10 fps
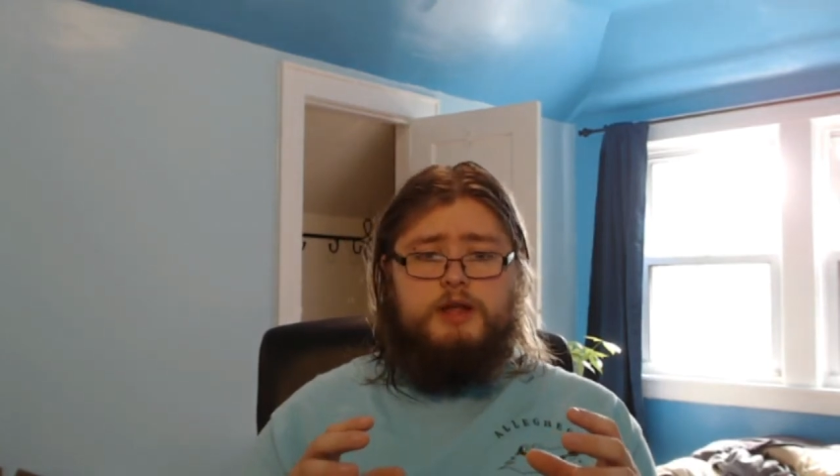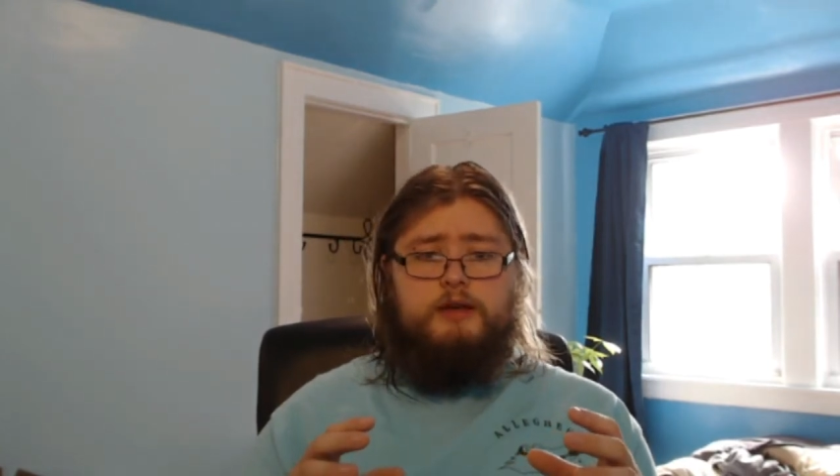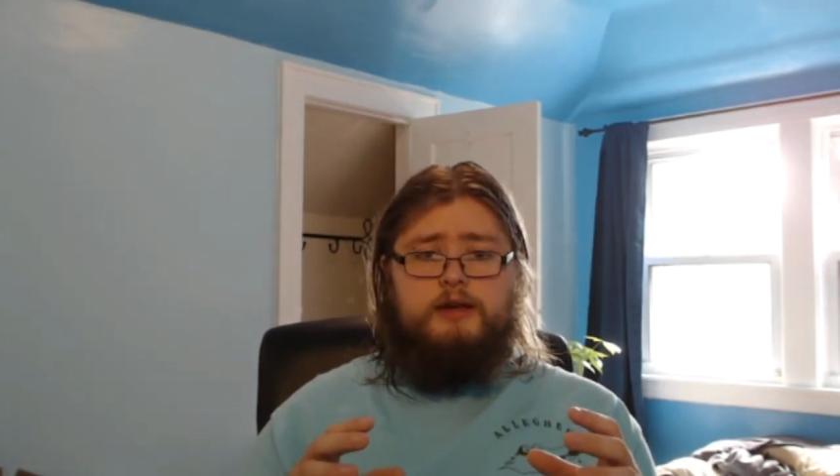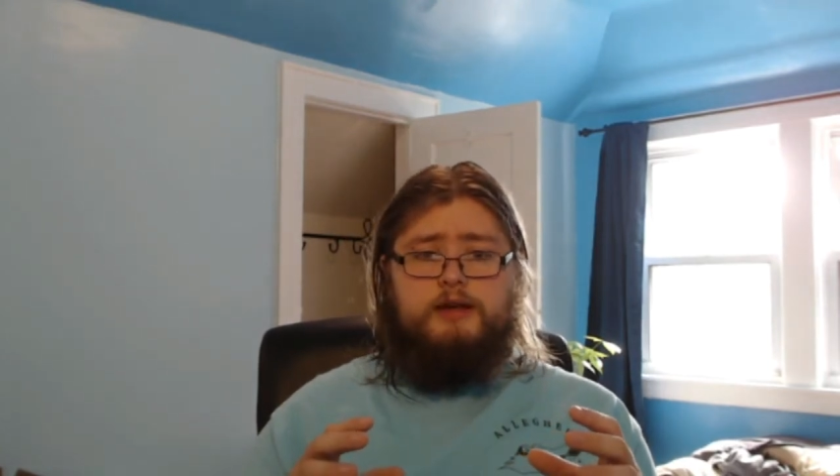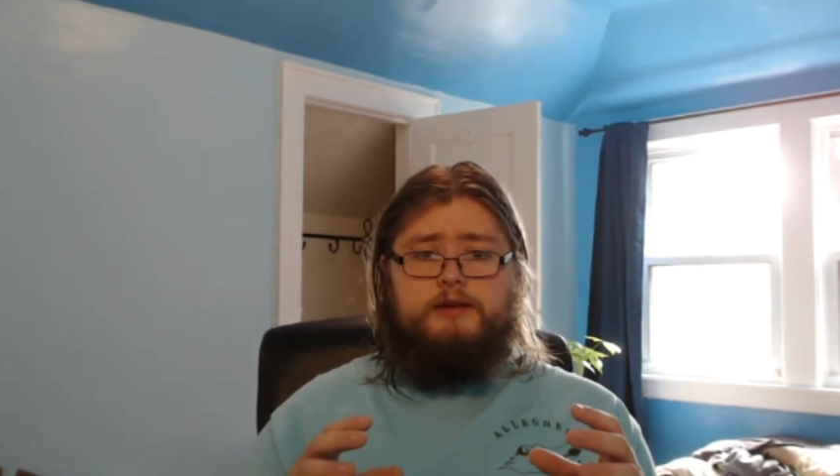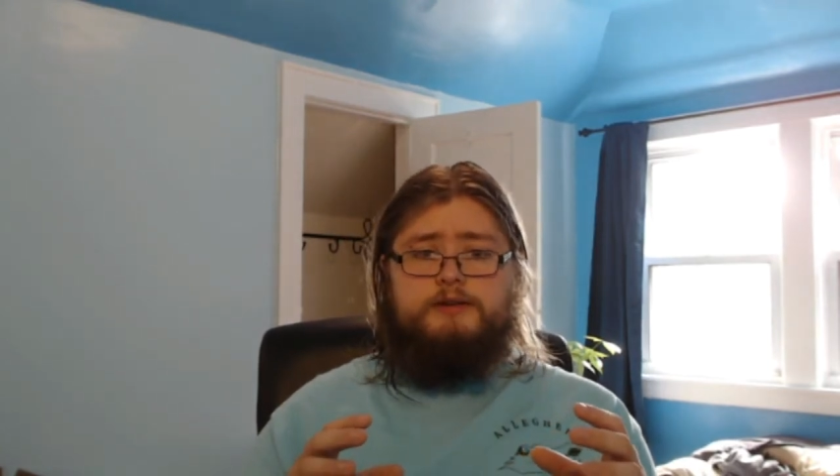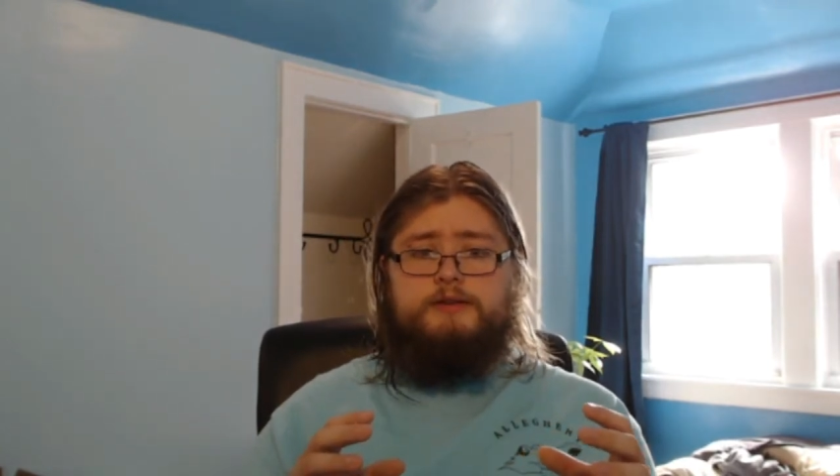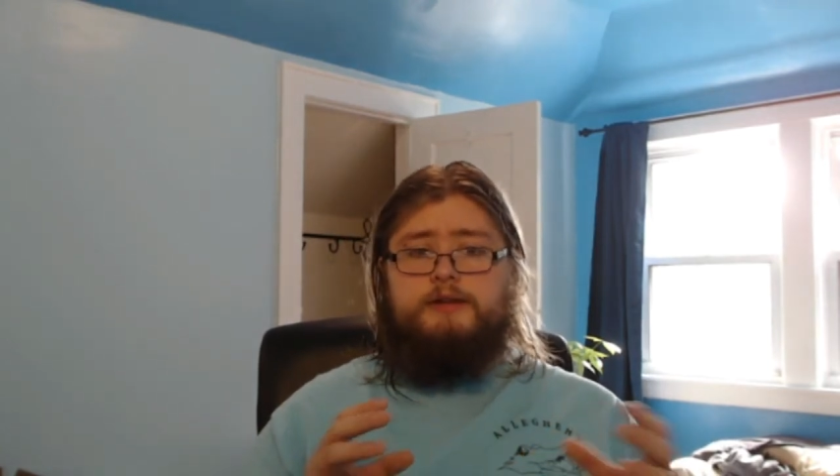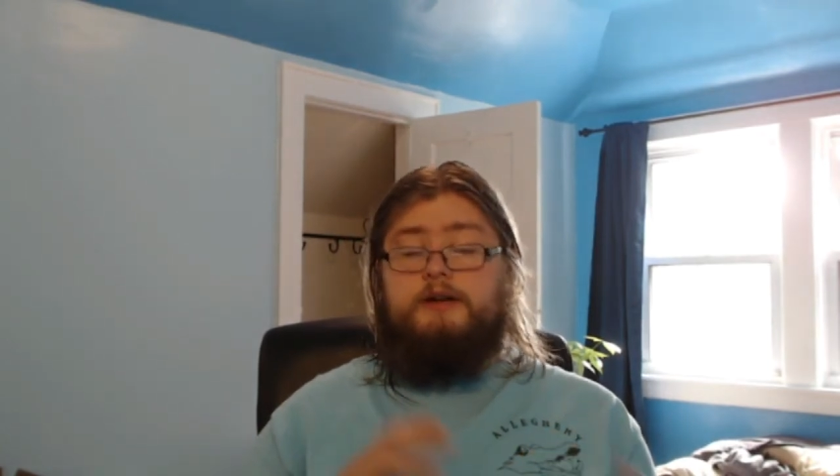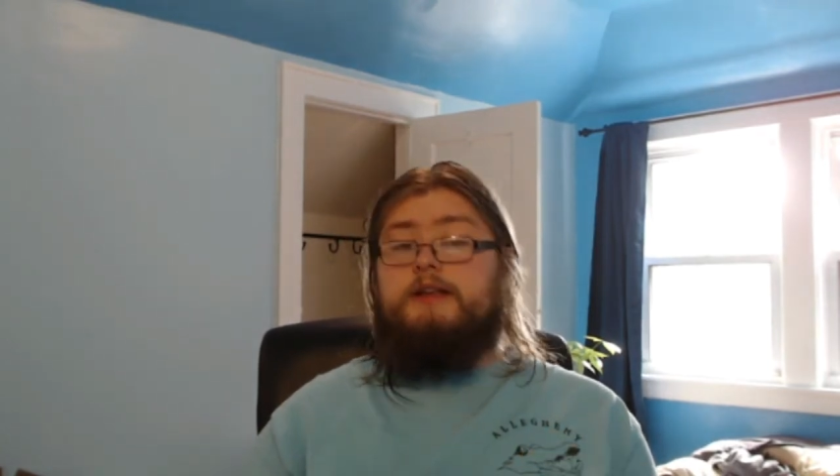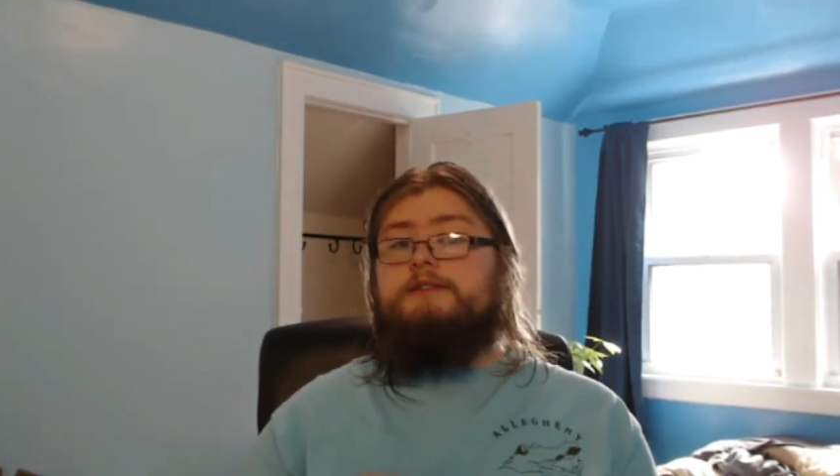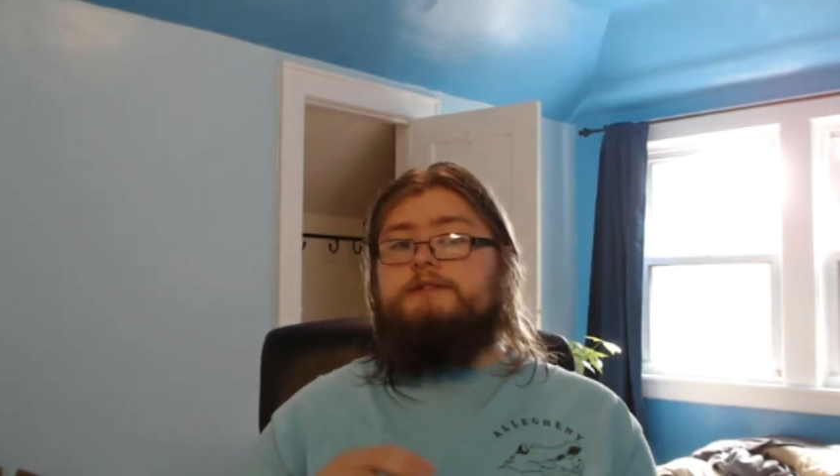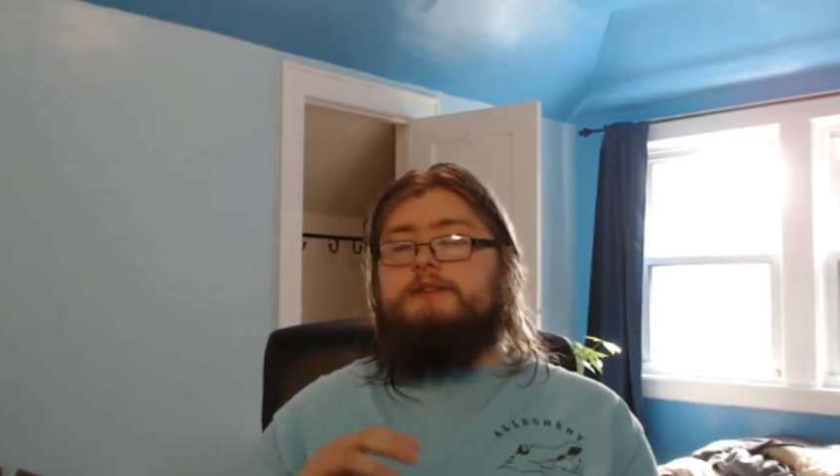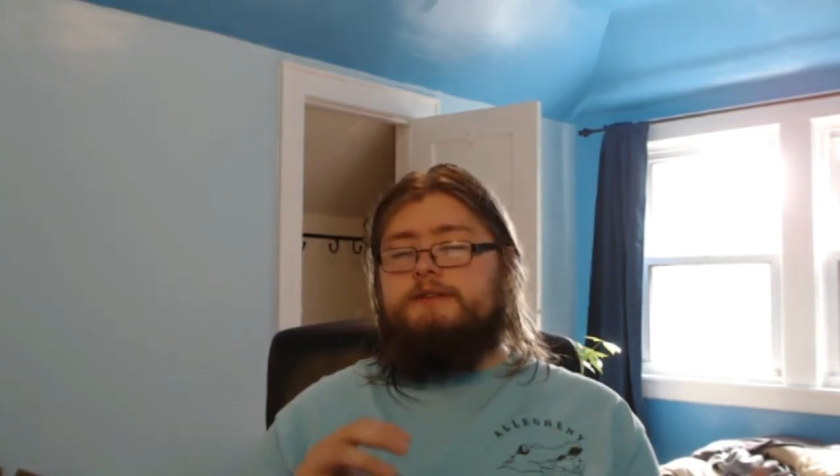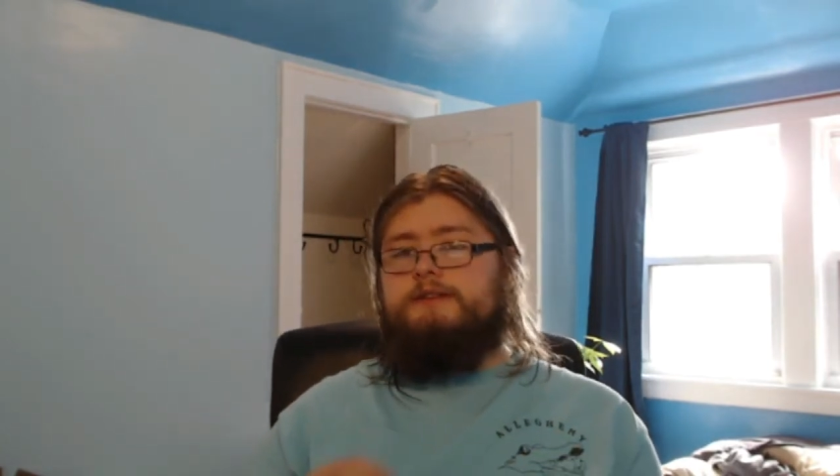And there
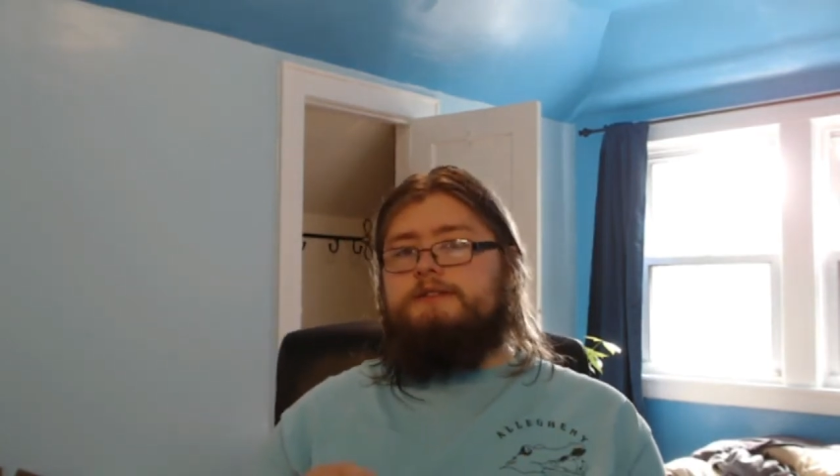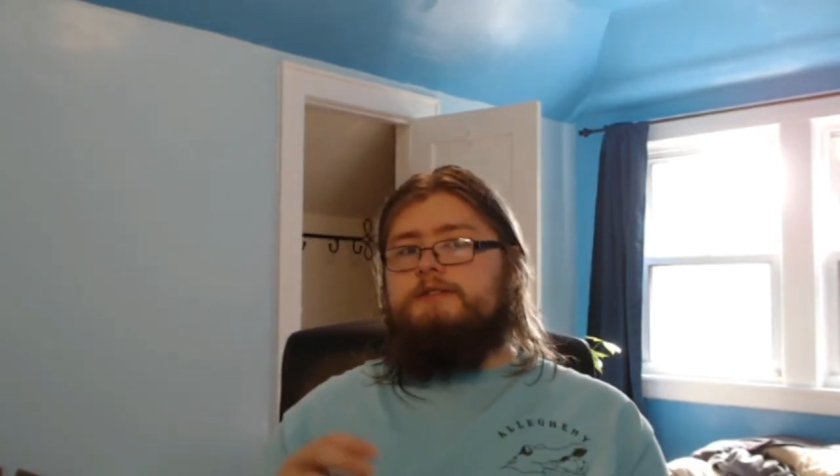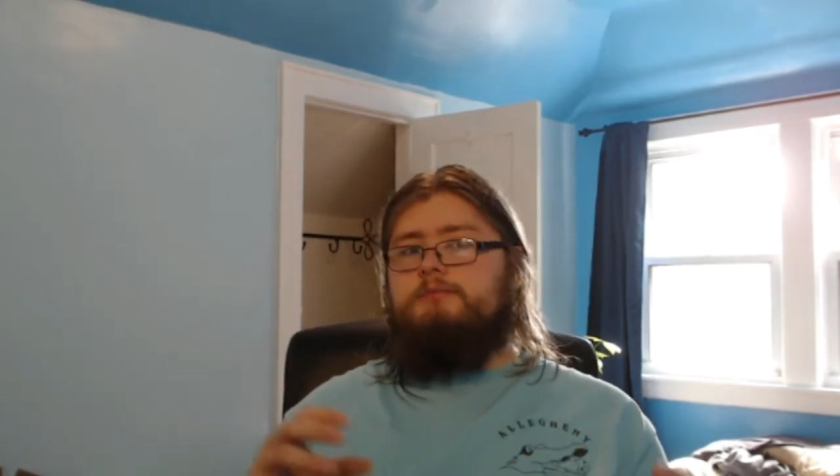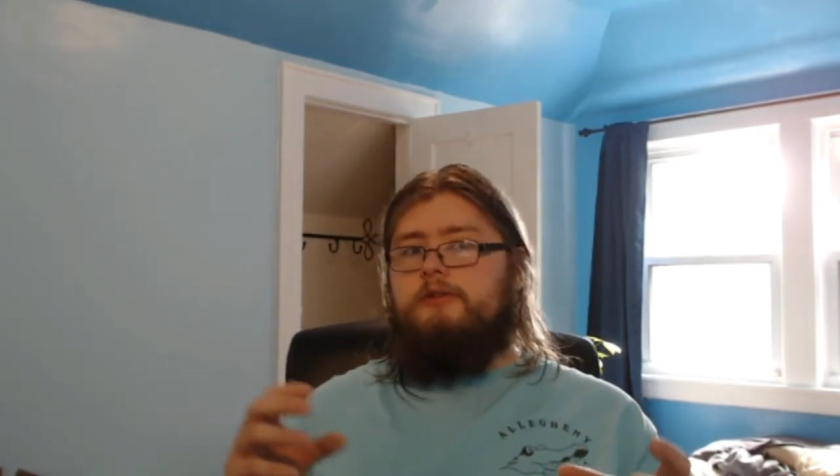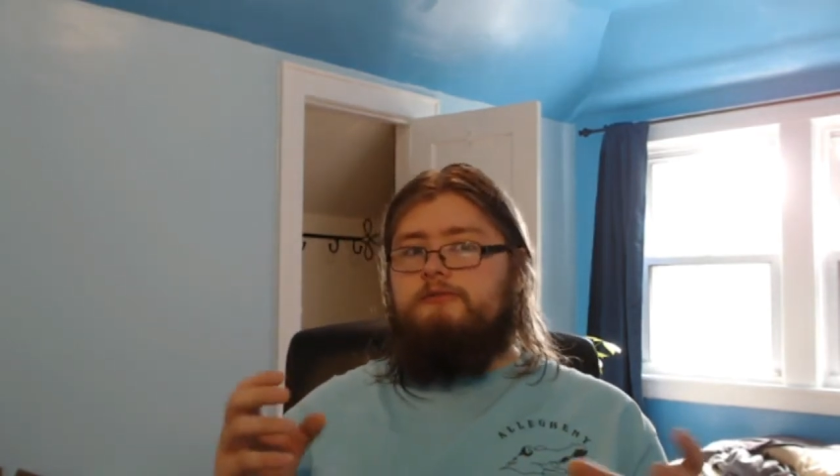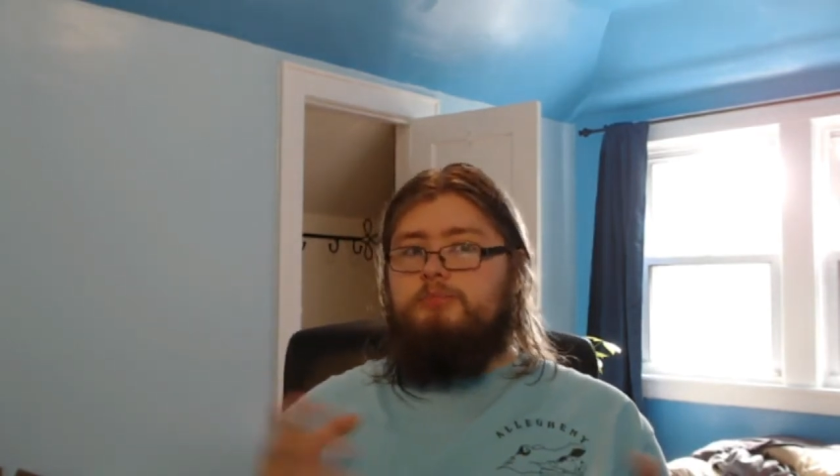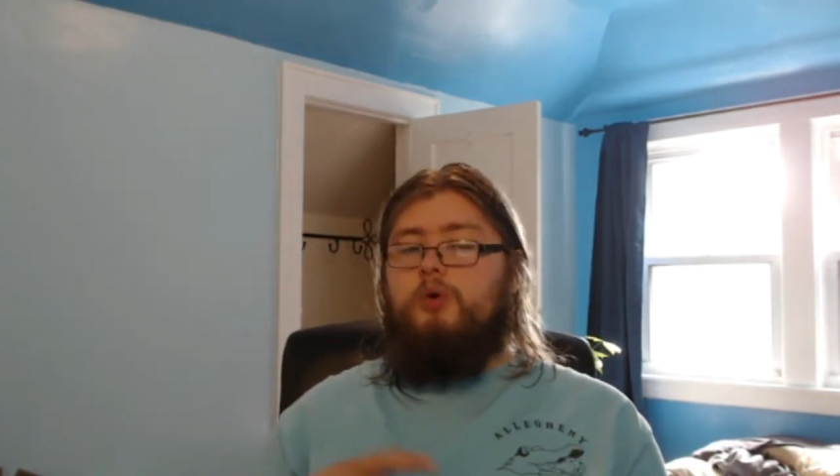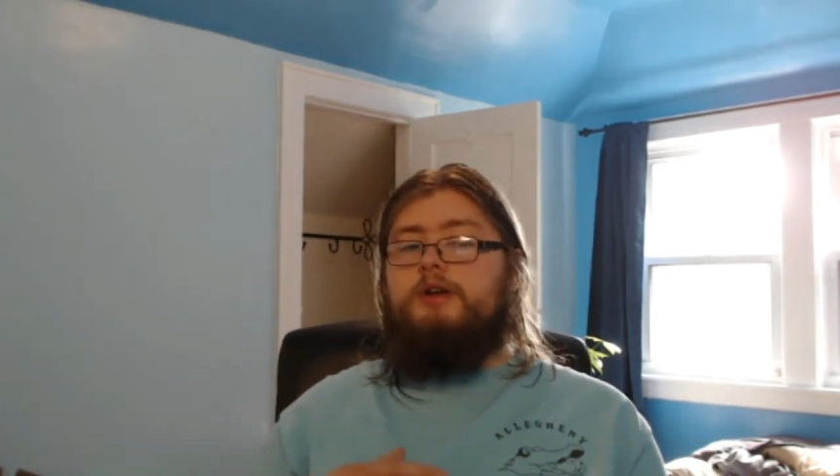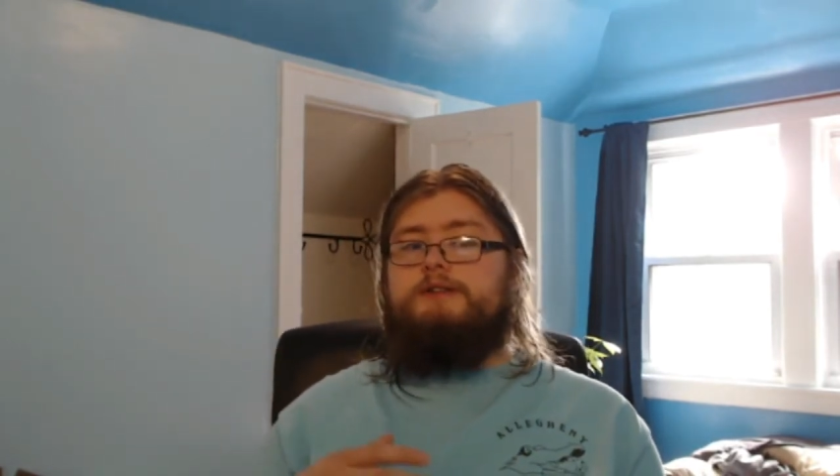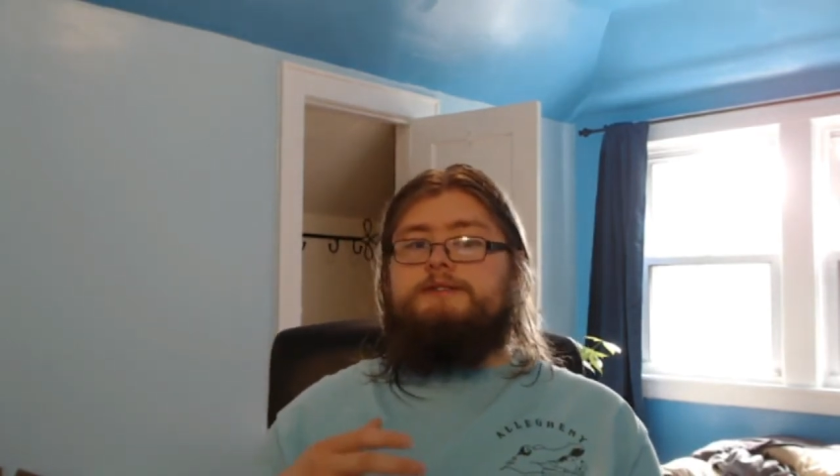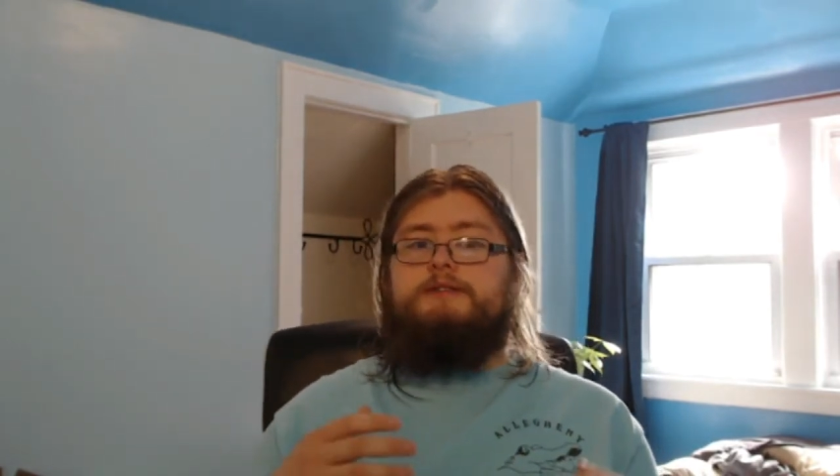is a system of points